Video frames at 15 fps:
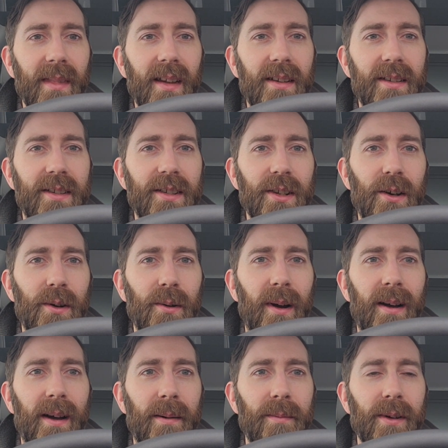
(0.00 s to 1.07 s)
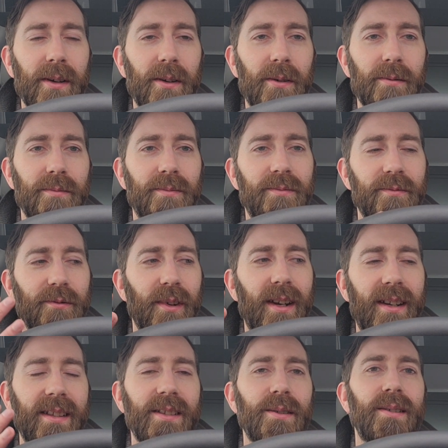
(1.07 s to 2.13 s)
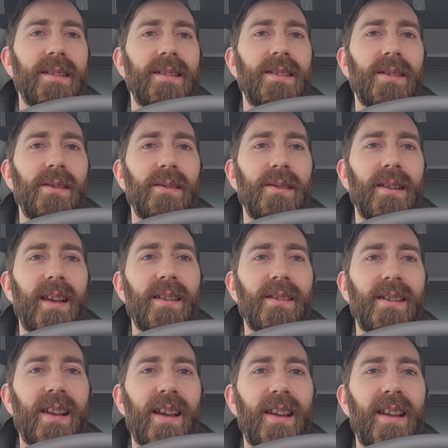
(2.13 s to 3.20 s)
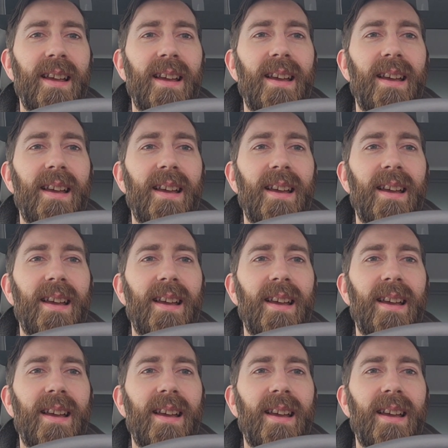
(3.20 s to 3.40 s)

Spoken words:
So I'm going to go right into it. So the other day,